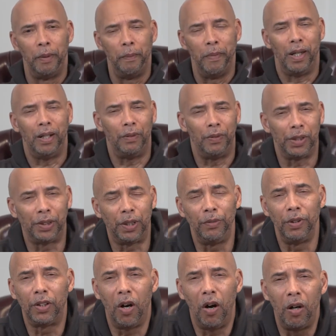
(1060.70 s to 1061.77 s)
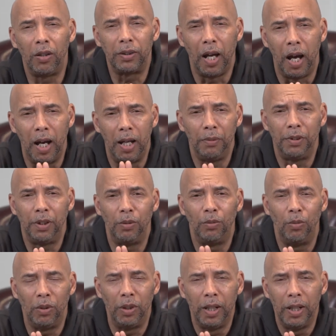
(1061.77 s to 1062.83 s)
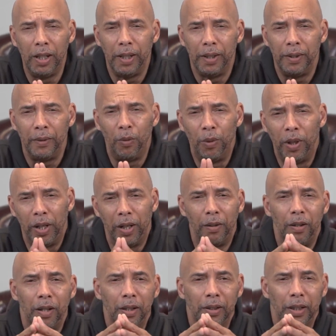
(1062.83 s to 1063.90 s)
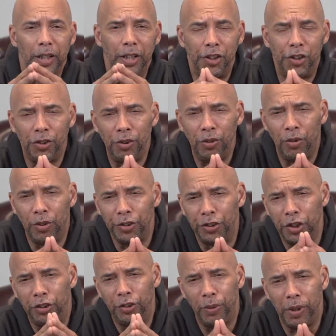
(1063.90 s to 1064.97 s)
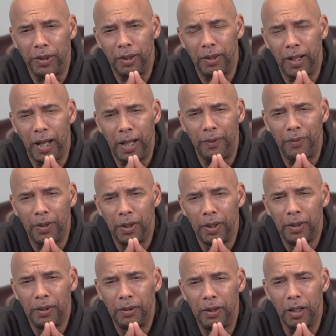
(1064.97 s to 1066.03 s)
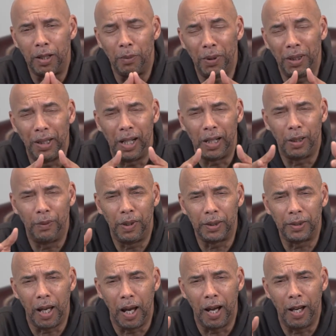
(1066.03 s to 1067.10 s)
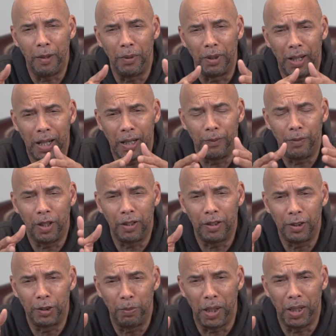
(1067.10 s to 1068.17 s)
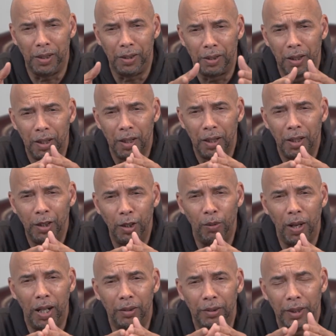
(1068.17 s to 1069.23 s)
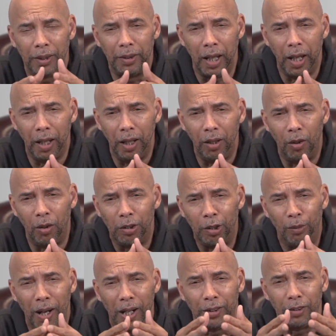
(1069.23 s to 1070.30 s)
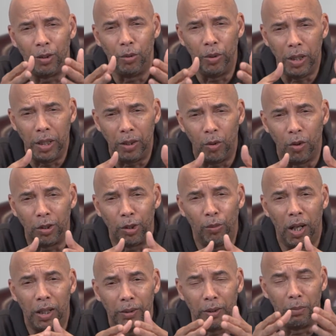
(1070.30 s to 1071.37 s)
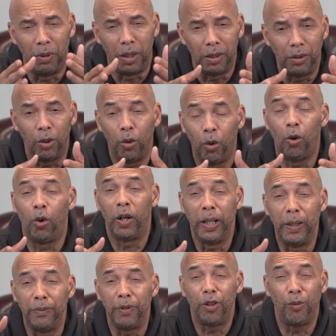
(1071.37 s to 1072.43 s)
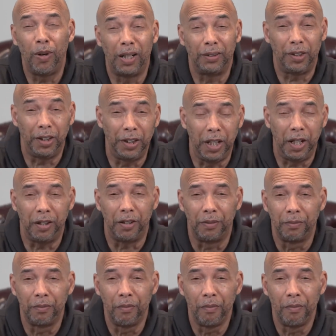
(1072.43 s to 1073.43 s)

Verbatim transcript: None of us can recall times in where an issue or situation in life took up a lot of our time, a lot of our space throughout the day or throughout the week or throughout the month or even throughout the year